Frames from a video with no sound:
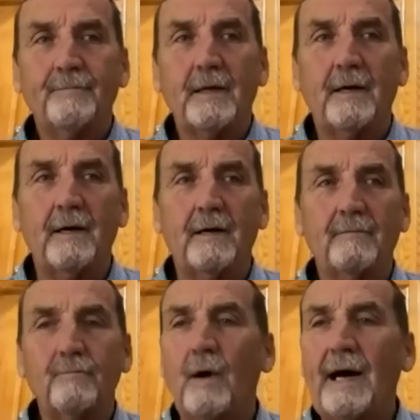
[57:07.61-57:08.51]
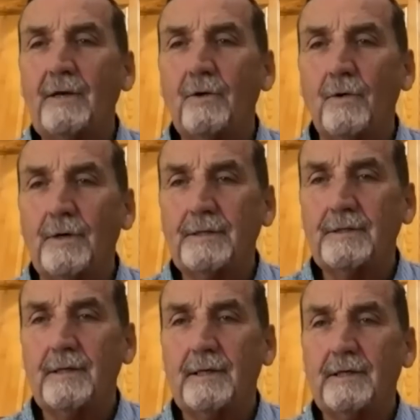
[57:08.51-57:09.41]
uh, white
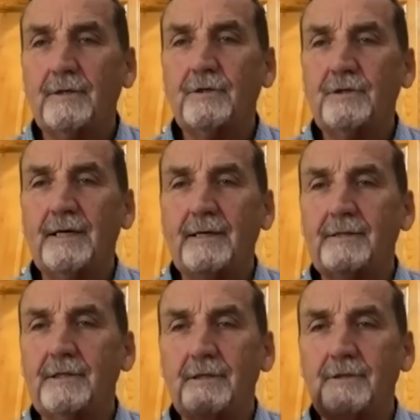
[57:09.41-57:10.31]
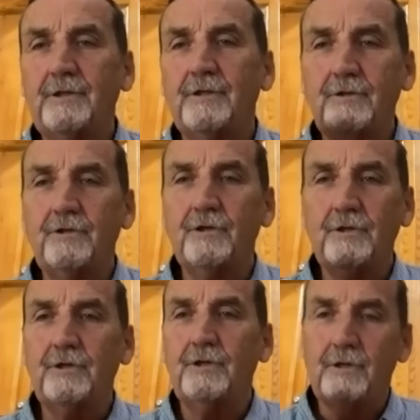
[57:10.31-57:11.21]
noise, and it's ticking
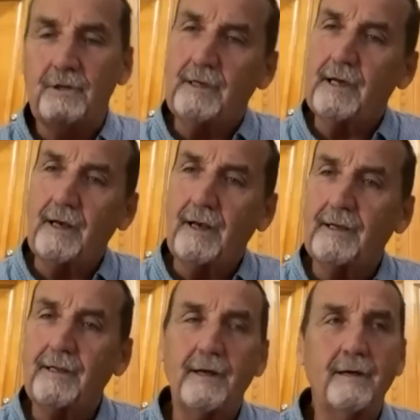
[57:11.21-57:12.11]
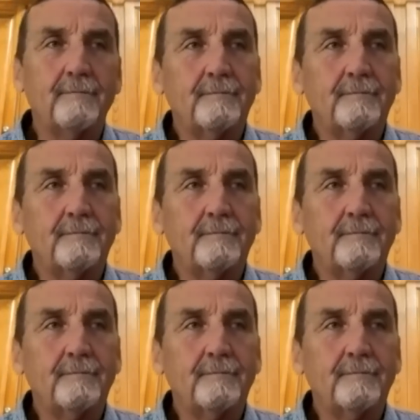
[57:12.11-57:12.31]
kind of like that.